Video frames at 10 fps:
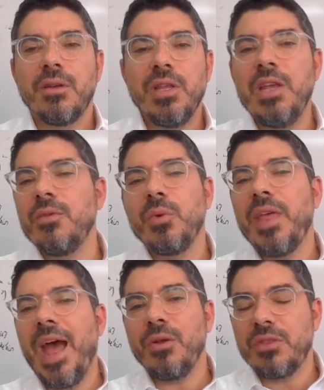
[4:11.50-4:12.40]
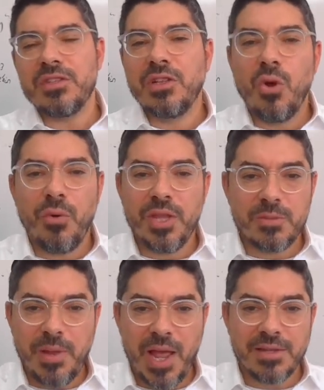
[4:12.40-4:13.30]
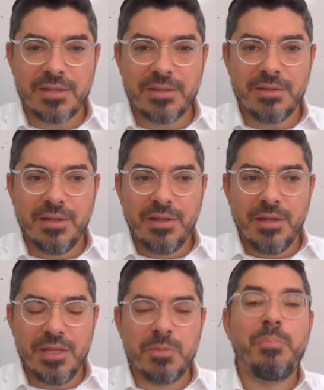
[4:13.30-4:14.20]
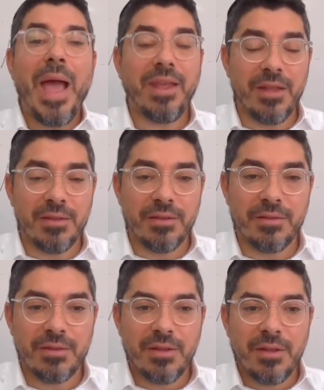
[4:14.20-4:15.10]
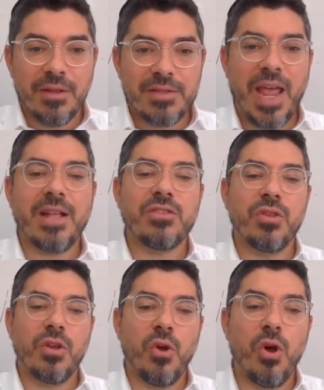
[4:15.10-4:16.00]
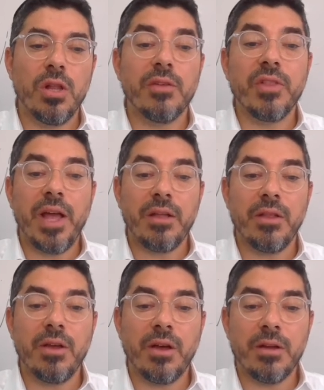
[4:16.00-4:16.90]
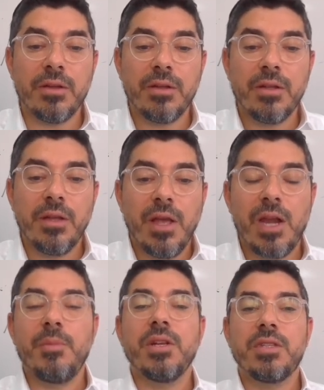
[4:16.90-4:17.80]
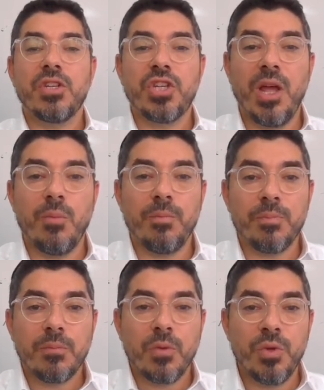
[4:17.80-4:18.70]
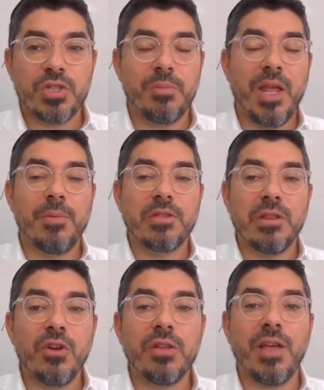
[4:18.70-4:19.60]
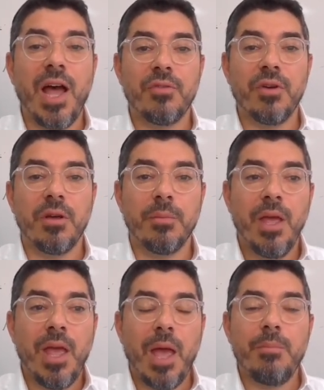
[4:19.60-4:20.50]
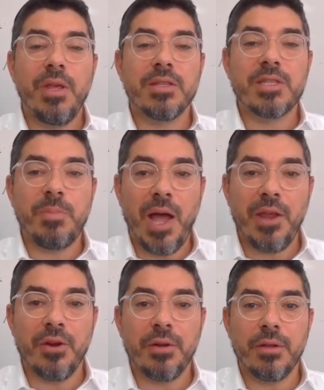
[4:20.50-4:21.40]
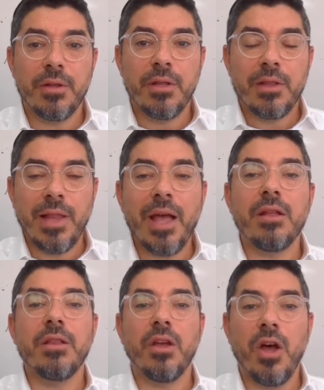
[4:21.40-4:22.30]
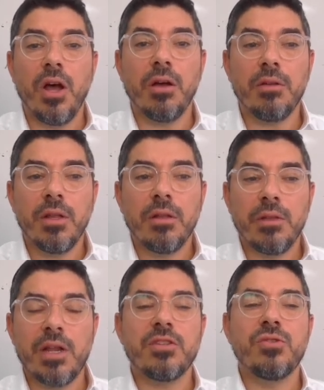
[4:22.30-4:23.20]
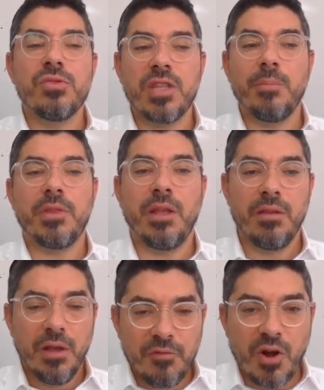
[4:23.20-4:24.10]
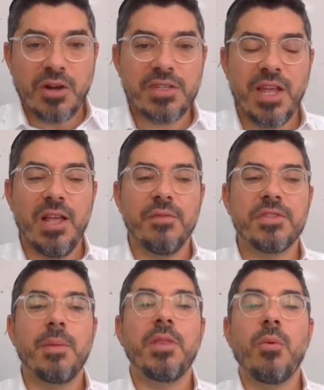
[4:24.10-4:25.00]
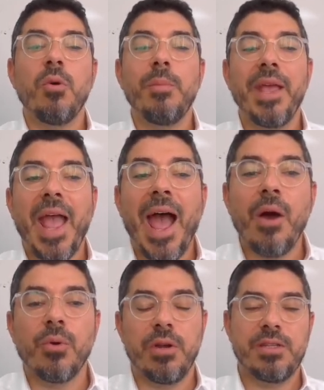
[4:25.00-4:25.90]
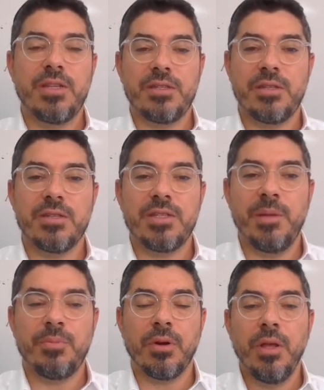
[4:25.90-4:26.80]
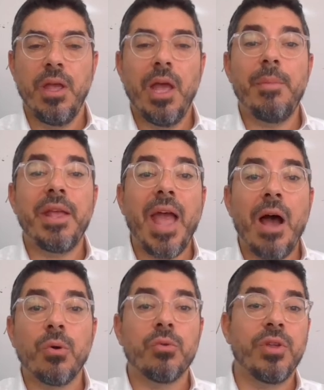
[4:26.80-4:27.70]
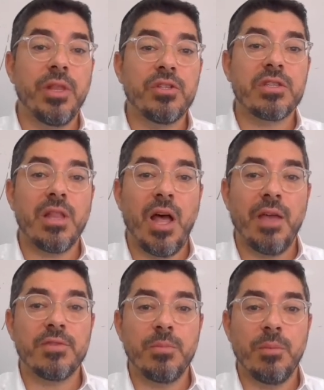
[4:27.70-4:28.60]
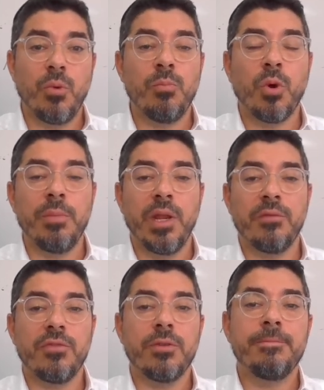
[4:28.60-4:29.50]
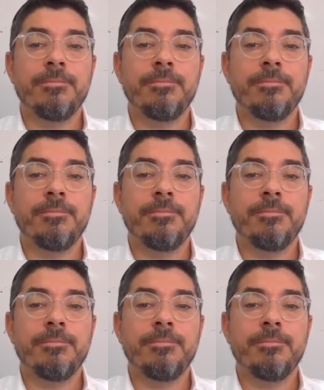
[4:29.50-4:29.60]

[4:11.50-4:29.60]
even without this glorious past, is beckoned to answer the call of Lech Lecha. And Amir Tzashem, we should be able to look to Avraham and be inspired. Lech Lecha, let us do something for ourselves, something that will make our existence deeper and make our religious lives more meaningful.